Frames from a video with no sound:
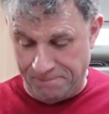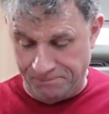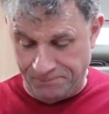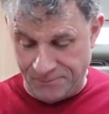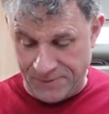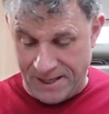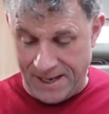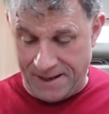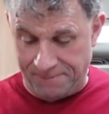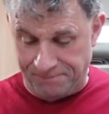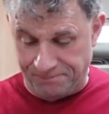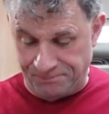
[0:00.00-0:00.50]

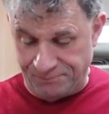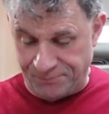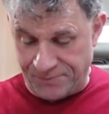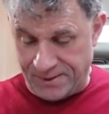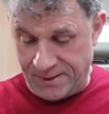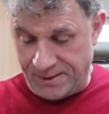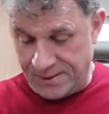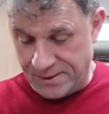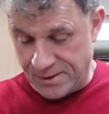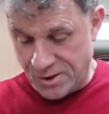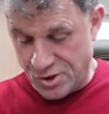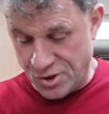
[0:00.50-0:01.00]
Yeah.
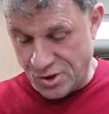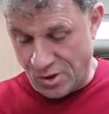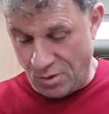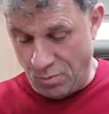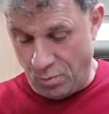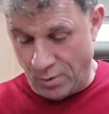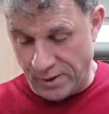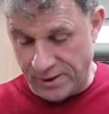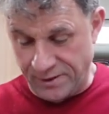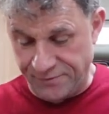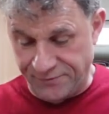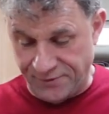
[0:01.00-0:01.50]
So
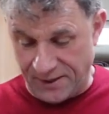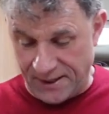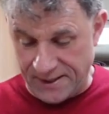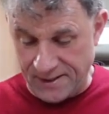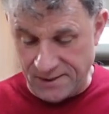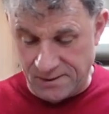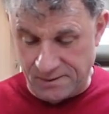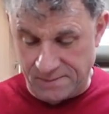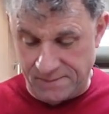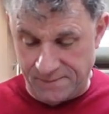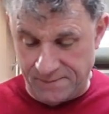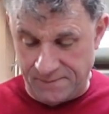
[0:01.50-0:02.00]
what do you
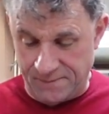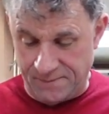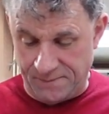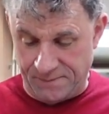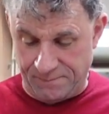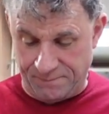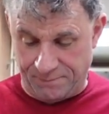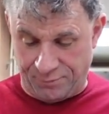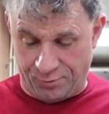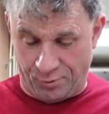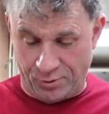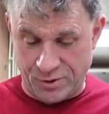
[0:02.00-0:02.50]
think,
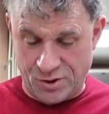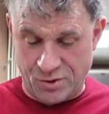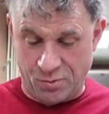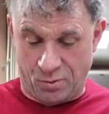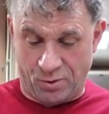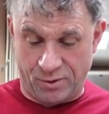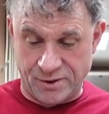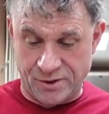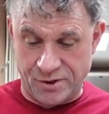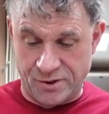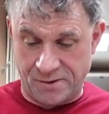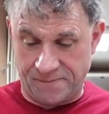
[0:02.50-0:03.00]
price
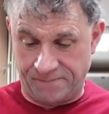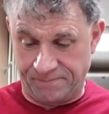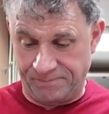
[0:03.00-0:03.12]
wise?